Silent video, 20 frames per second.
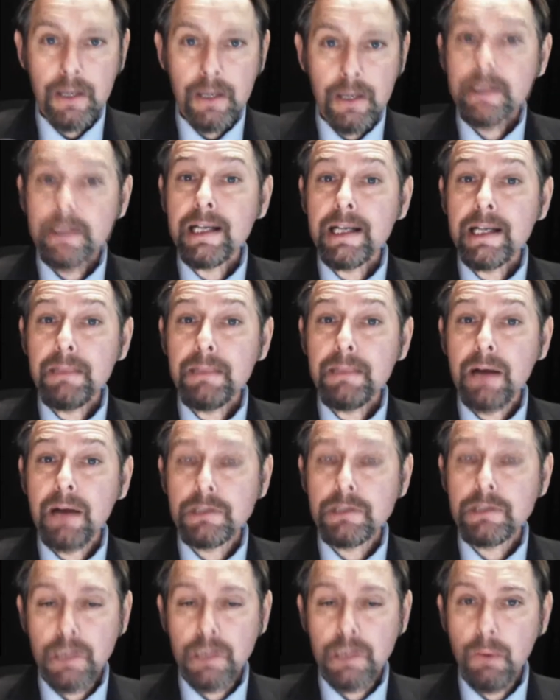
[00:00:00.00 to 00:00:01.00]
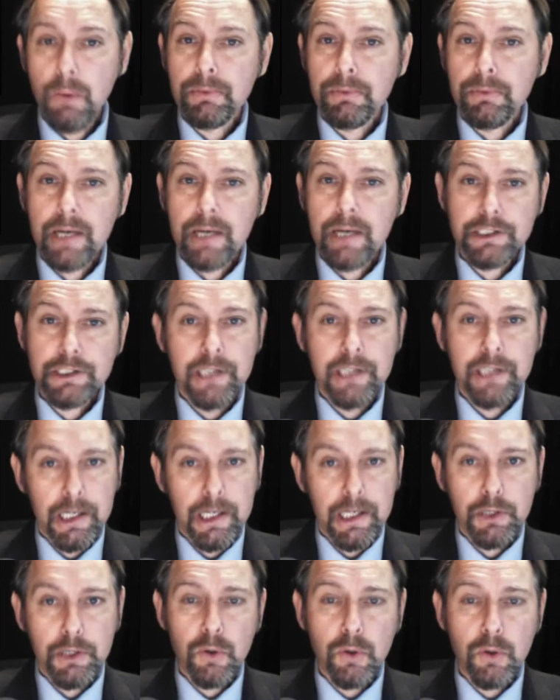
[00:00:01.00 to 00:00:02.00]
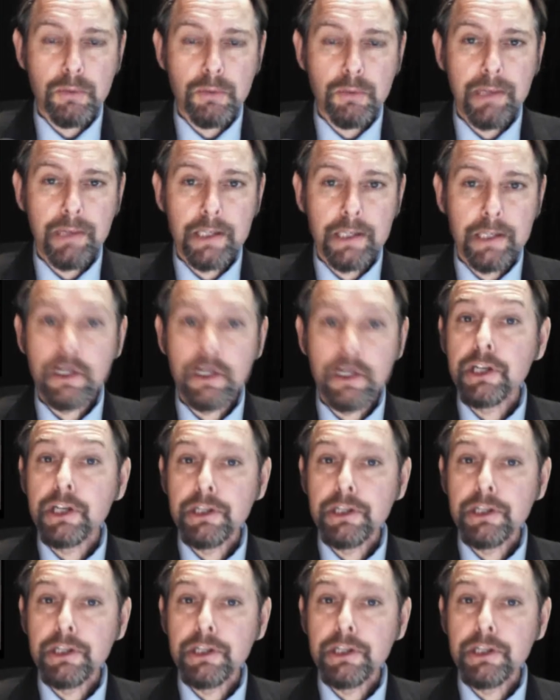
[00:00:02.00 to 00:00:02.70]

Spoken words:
think about cooperation in European,